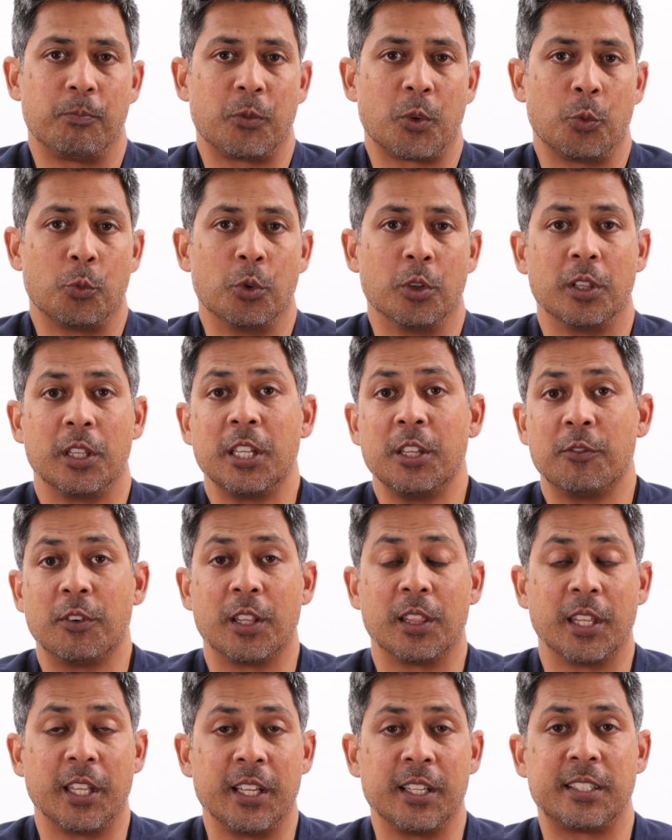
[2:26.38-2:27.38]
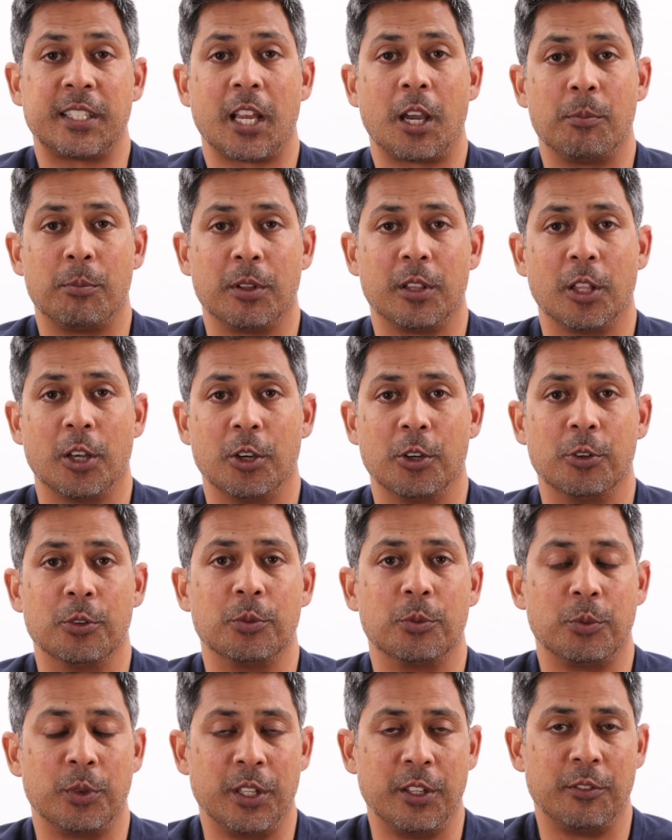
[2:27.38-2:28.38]
will leave a link down
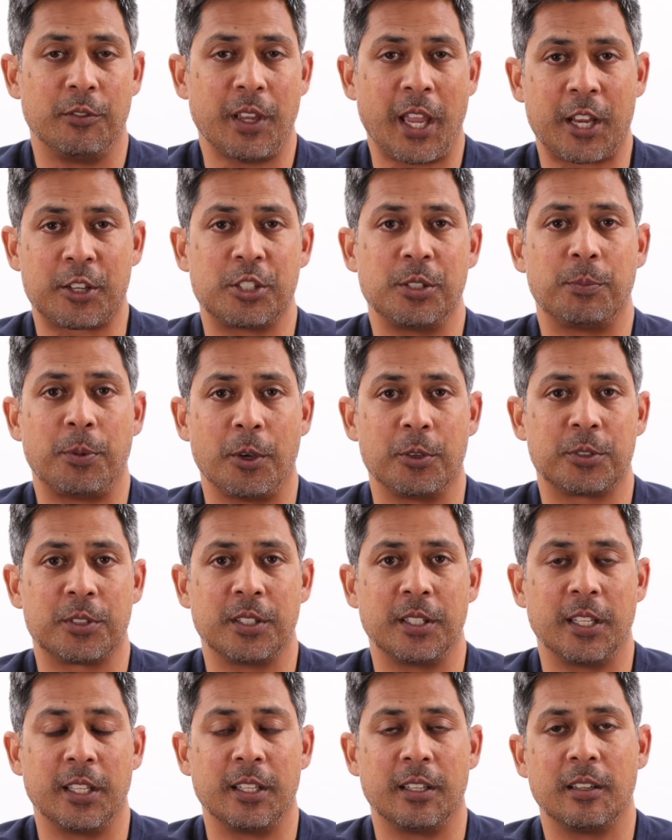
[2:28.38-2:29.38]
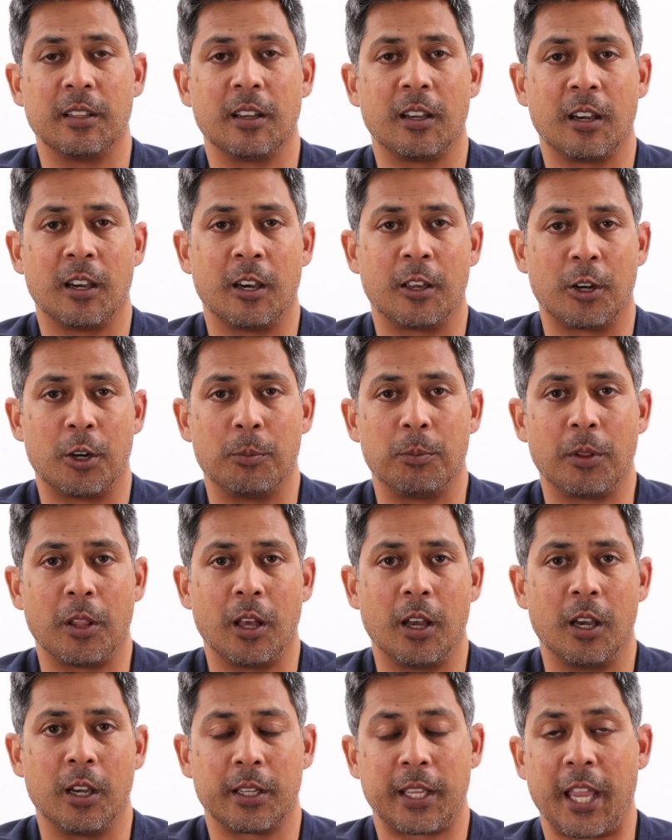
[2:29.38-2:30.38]
below. We actually posted it on our
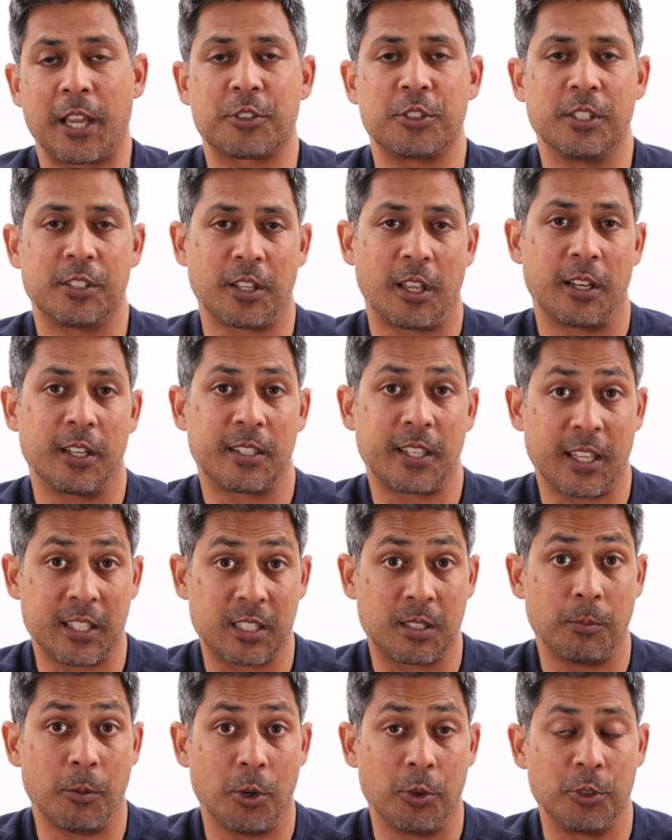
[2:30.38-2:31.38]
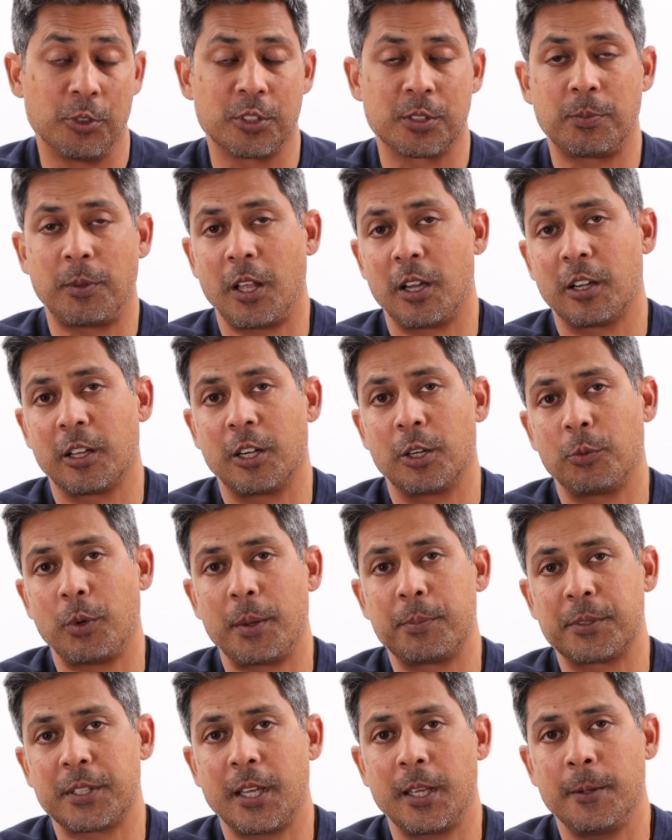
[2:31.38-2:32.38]
blog. Actually, it's on a testimonials blog on our
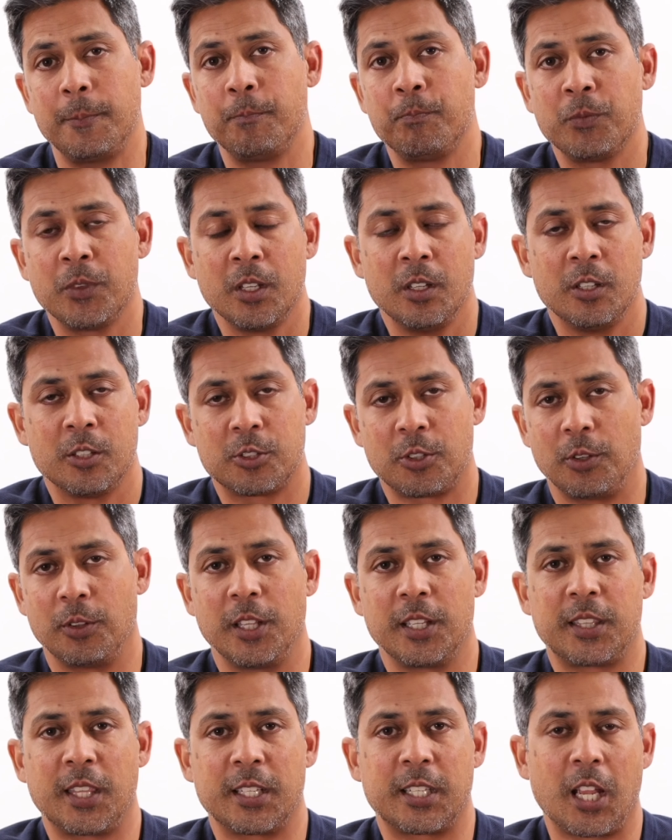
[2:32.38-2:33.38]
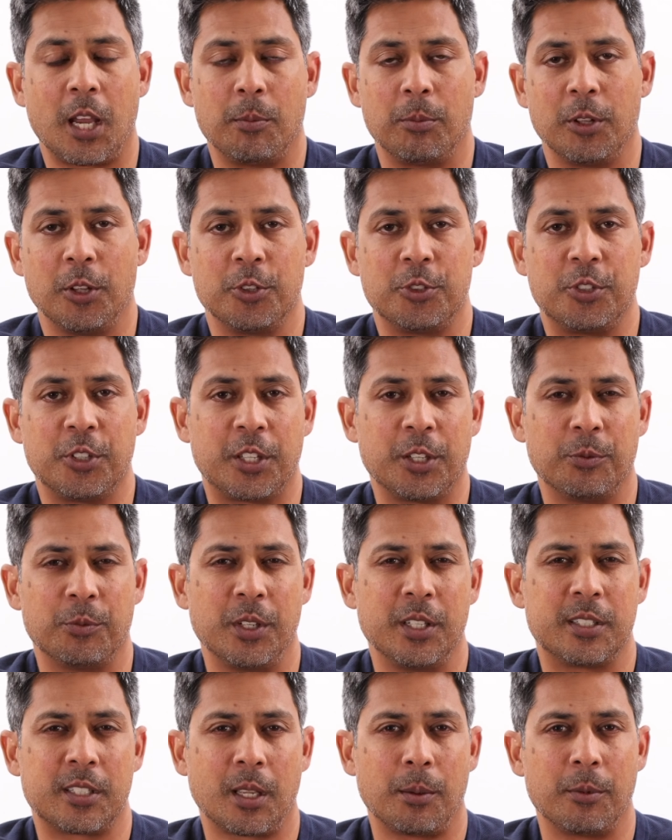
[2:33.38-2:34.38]
website. So I'll link that down below so you can
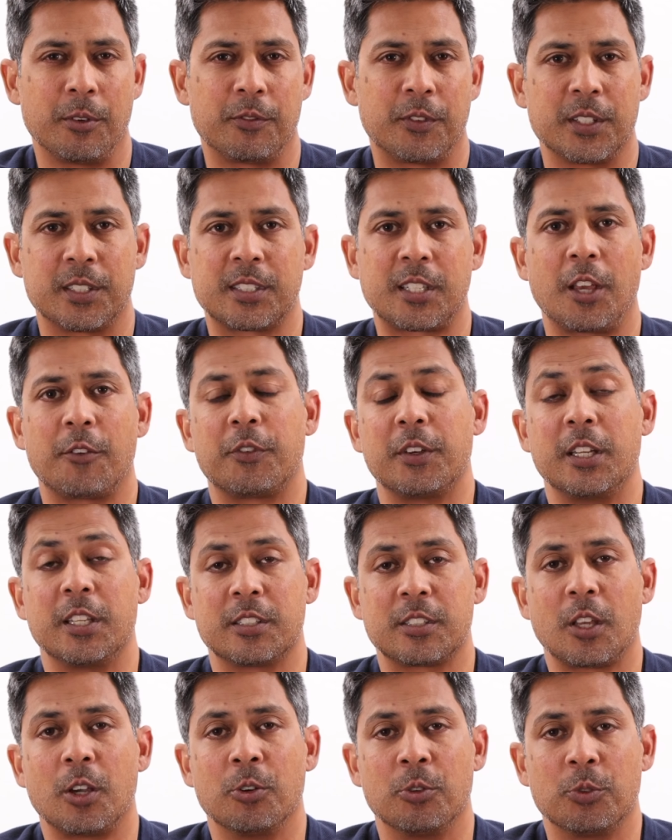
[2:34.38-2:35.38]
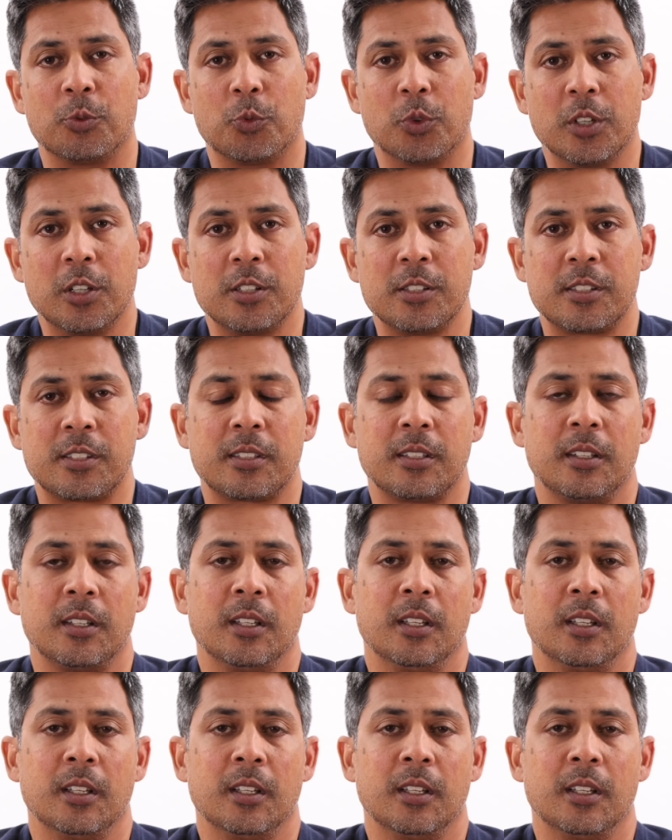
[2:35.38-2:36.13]
read some of the stuff in his own words.